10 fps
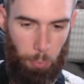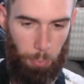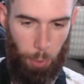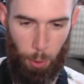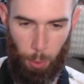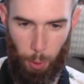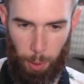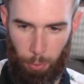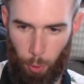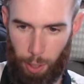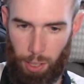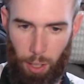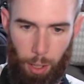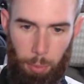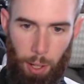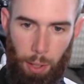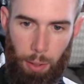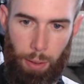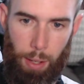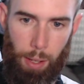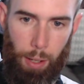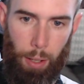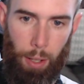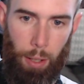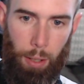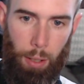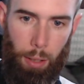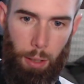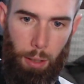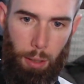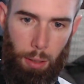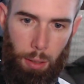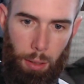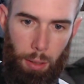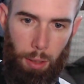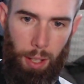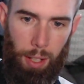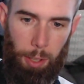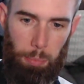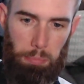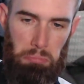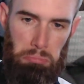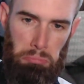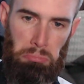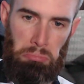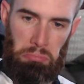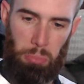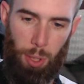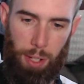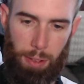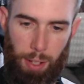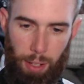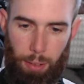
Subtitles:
Real quick before I talk about the, it's pretty thick.